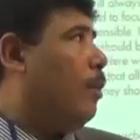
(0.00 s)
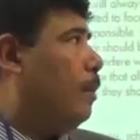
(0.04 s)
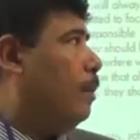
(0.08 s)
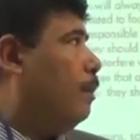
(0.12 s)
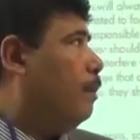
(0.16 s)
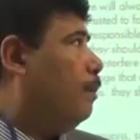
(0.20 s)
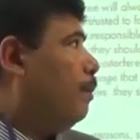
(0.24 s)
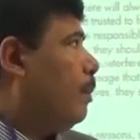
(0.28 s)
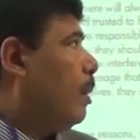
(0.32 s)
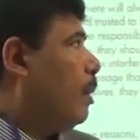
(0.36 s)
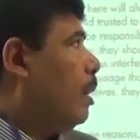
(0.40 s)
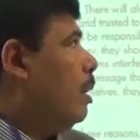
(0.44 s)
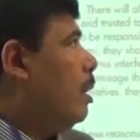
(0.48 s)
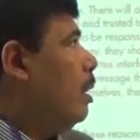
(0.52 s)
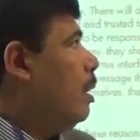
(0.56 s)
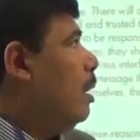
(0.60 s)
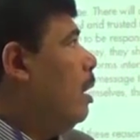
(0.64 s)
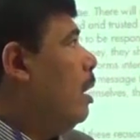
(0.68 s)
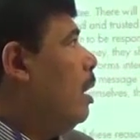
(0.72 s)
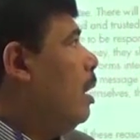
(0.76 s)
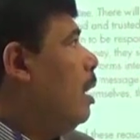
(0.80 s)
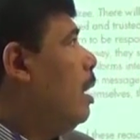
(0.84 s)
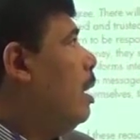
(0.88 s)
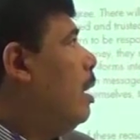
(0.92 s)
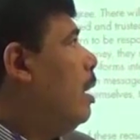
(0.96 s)
Now,
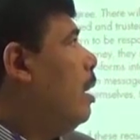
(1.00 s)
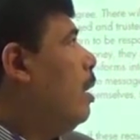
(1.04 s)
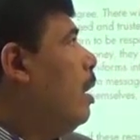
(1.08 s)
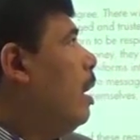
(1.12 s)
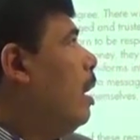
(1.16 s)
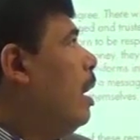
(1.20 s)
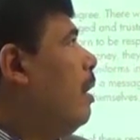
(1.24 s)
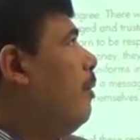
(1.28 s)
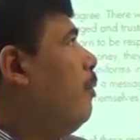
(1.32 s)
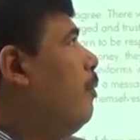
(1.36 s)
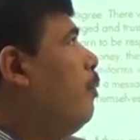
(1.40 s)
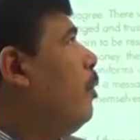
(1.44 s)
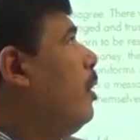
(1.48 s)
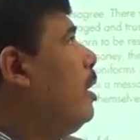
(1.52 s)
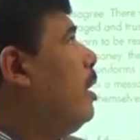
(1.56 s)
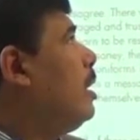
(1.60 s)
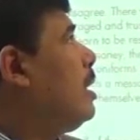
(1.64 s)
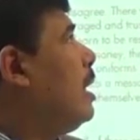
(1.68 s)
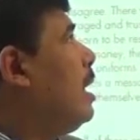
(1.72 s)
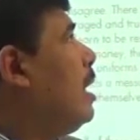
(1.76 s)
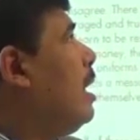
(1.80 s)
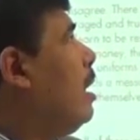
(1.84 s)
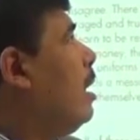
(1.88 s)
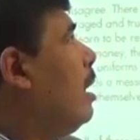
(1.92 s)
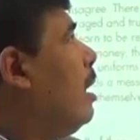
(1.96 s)

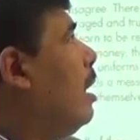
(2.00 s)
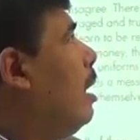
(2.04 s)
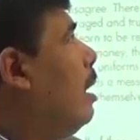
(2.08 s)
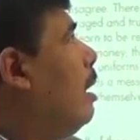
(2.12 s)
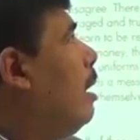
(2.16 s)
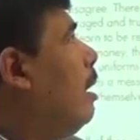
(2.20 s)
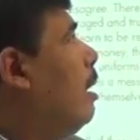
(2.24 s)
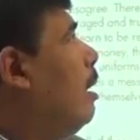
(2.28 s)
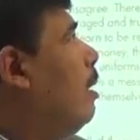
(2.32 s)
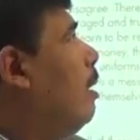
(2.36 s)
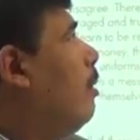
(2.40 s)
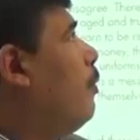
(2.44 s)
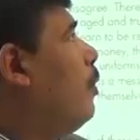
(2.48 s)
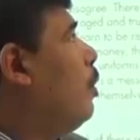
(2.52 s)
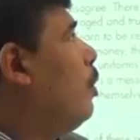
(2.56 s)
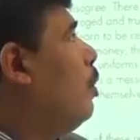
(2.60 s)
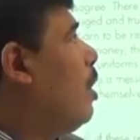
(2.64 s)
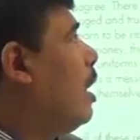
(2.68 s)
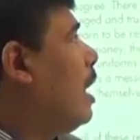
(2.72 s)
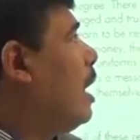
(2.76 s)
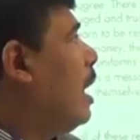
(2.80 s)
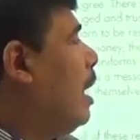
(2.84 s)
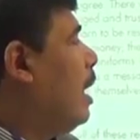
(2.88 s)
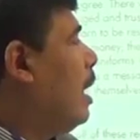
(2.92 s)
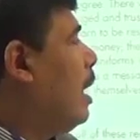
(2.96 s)
if
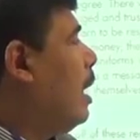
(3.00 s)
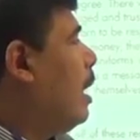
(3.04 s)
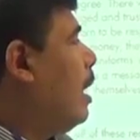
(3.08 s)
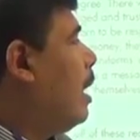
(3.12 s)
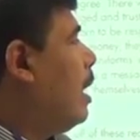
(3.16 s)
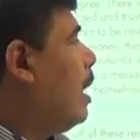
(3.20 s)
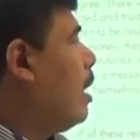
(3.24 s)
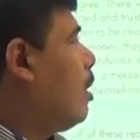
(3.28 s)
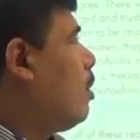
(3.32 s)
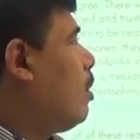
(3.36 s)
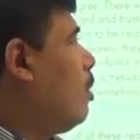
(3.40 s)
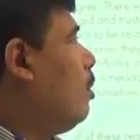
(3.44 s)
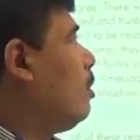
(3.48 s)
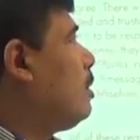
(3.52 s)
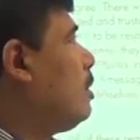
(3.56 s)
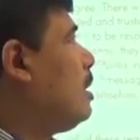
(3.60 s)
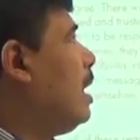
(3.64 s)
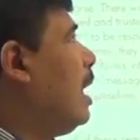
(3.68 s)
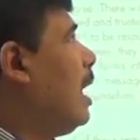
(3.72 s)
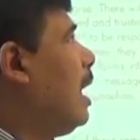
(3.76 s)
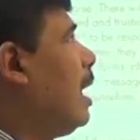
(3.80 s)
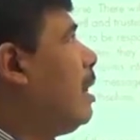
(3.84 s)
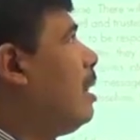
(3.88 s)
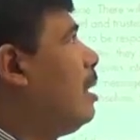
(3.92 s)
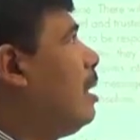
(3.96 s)
we look
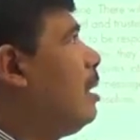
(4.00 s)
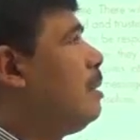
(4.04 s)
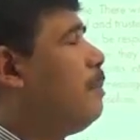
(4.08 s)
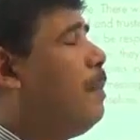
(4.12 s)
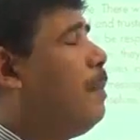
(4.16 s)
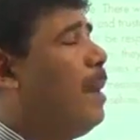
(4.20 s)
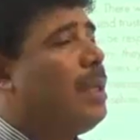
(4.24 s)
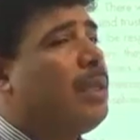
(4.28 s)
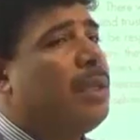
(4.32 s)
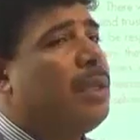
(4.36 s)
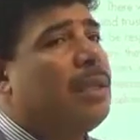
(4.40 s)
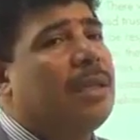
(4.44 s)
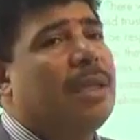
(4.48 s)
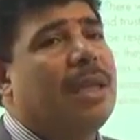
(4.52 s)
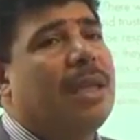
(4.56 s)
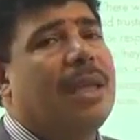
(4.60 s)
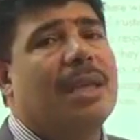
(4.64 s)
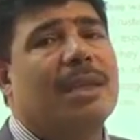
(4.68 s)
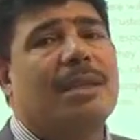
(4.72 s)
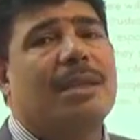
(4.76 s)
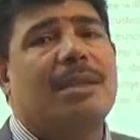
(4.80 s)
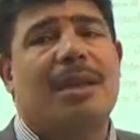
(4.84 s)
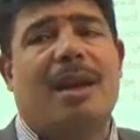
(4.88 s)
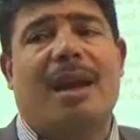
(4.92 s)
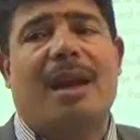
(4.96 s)
closely at this
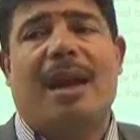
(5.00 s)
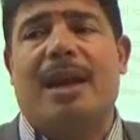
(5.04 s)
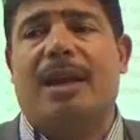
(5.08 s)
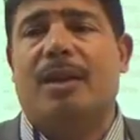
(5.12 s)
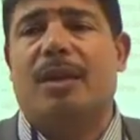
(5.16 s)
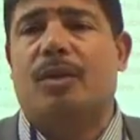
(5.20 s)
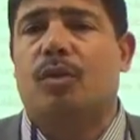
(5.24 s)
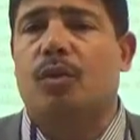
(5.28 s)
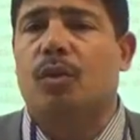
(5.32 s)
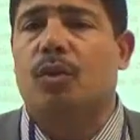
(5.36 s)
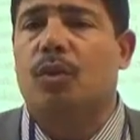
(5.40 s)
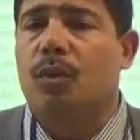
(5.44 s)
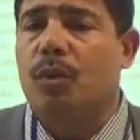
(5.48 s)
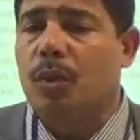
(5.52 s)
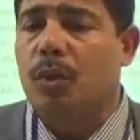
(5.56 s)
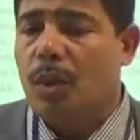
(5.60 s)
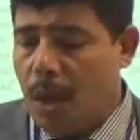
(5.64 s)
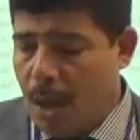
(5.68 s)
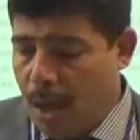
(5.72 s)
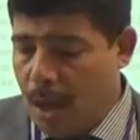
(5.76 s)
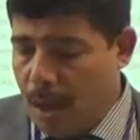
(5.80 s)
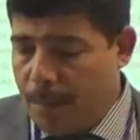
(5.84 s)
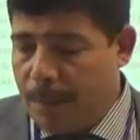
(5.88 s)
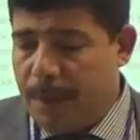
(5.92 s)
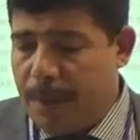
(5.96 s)
passage, he is trying
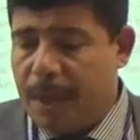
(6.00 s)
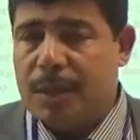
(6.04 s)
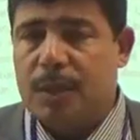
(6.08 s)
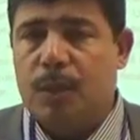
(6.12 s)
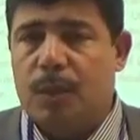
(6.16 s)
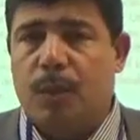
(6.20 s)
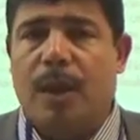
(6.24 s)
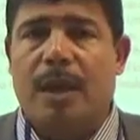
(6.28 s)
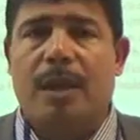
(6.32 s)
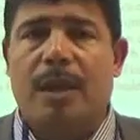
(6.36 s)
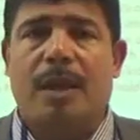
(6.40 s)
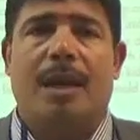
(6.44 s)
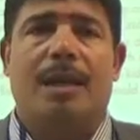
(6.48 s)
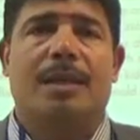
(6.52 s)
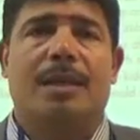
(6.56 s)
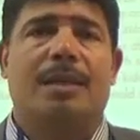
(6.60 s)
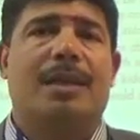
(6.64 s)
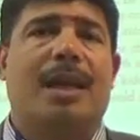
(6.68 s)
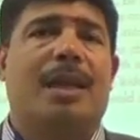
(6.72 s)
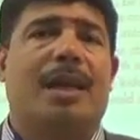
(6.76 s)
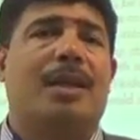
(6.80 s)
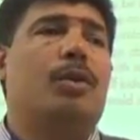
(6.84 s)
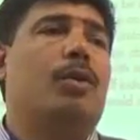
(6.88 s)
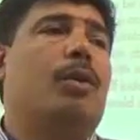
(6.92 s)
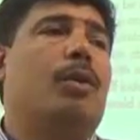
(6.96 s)
to
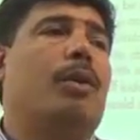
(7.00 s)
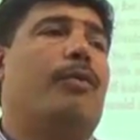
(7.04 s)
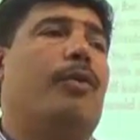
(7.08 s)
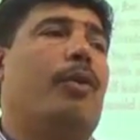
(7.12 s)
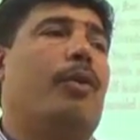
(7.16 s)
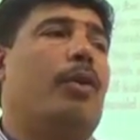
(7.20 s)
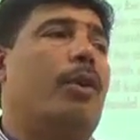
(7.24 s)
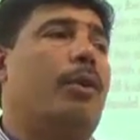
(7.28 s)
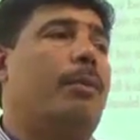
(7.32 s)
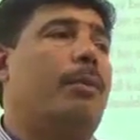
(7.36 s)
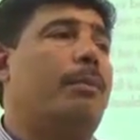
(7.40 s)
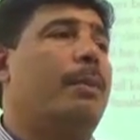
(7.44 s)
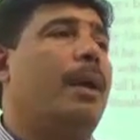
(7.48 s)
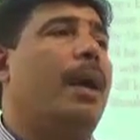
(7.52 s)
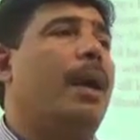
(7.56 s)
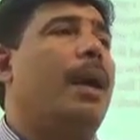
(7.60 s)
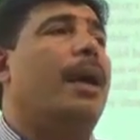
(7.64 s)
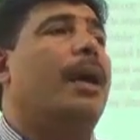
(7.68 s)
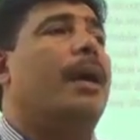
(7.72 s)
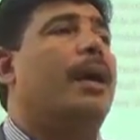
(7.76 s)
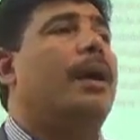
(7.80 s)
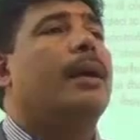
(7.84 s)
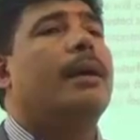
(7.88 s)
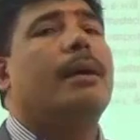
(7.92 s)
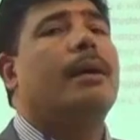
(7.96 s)
persuade us that
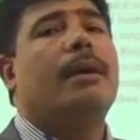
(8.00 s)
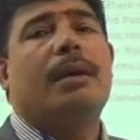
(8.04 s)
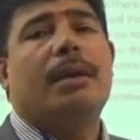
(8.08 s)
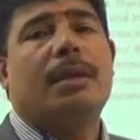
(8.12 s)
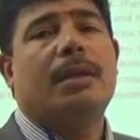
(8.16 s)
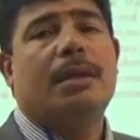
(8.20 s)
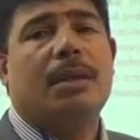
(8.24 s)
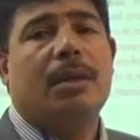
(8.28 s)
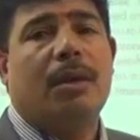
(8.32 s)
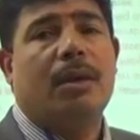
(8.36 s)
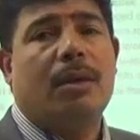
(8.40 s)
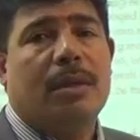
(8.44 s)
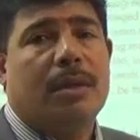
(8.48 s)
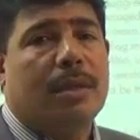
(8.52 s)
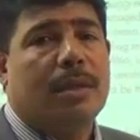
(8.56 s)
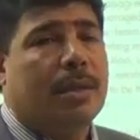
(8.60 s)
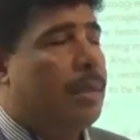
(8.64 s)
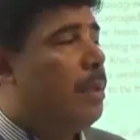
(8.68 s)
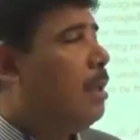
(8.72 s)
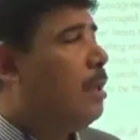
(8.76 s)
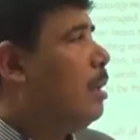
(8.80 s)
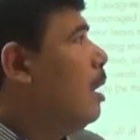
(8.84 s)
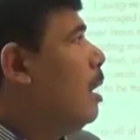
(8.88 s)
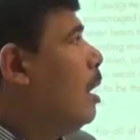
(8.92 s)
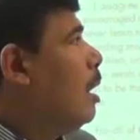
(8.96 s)
uniform is
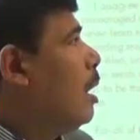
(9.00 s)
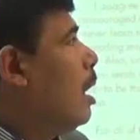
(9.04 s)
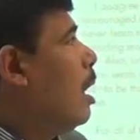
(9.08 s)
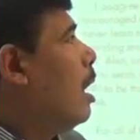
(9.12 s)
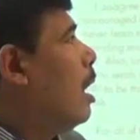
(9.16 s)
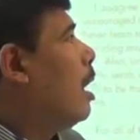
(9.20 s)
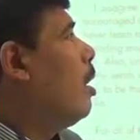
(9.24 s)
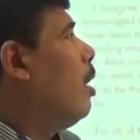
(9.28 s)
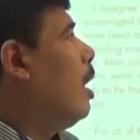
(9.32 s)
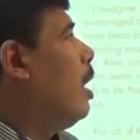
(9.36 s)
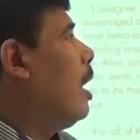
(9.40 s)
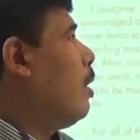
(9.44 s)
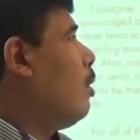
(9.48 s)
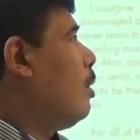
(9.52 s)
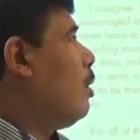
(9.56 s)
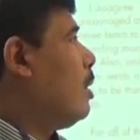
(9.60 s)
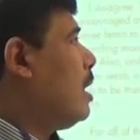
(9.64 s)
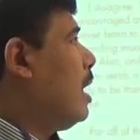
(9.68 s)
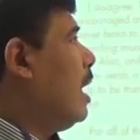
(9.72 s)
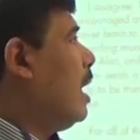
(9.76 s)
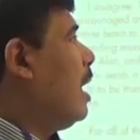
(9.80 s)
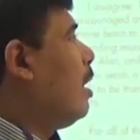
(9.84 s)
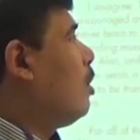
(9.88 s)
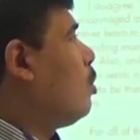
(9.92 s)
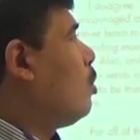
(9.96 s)
not a
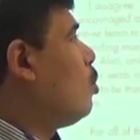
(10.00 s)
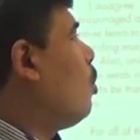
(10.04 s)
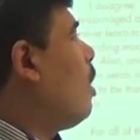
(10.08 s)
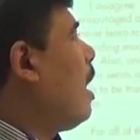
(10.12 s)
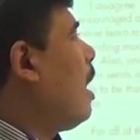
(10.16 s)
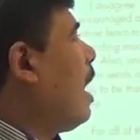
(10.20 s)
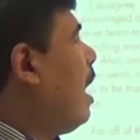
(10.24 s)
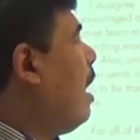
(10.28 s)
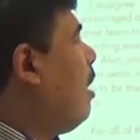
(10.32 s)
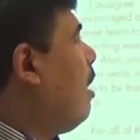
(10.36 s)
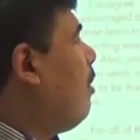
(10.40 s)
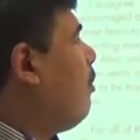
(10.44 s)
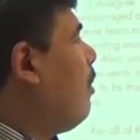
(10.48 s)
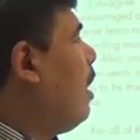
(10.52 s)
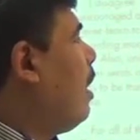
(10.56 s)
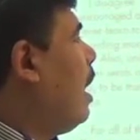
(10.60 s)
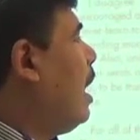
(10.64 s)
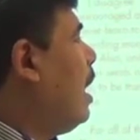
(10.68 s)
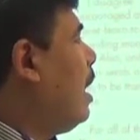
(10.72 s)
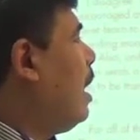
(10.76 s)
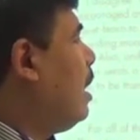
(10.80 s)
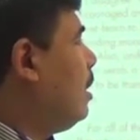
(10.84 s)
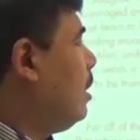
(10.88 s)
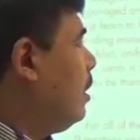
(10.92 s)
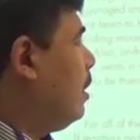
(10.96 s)
good thing to
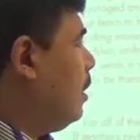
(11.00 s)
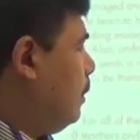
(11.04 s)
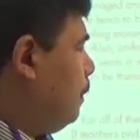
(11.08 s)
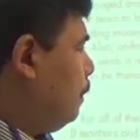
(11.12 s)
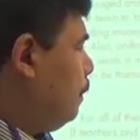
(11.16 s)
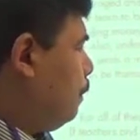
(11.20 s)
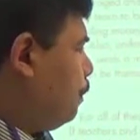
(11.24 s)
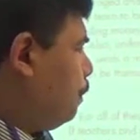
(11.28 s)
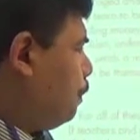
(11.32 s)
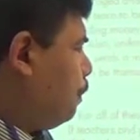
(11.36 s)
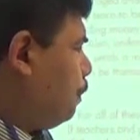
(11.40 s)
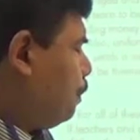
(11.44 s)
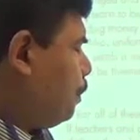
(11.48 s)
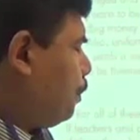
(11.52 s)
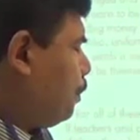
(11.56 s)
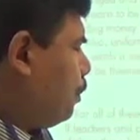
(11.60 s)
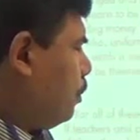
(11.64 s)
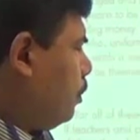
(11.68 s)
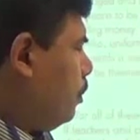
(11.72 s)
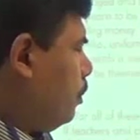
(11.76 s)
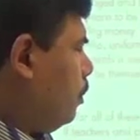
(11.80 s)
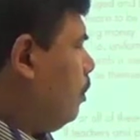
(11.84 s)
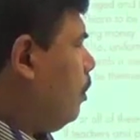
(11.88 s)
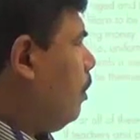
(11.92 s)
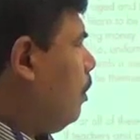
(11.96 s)
have, and
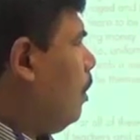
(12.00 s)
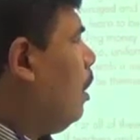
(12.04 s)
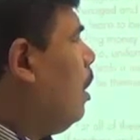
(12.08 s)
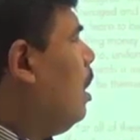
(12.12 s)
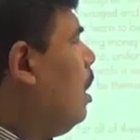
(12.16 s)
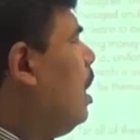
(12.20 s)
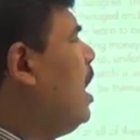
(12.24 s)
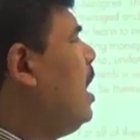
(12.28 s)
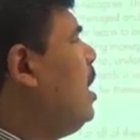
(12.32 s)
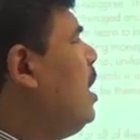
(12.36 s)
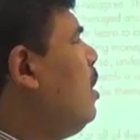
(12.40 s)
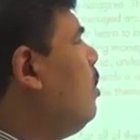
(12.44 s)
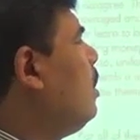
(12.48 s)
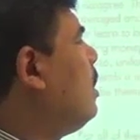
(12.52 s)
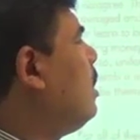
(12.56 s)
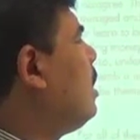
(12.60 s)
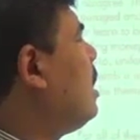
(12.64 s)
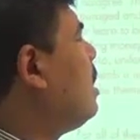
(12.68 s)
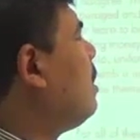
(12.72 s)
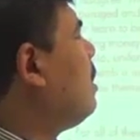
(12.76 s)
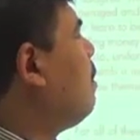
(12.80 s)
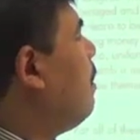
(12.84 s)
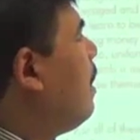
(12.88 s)
he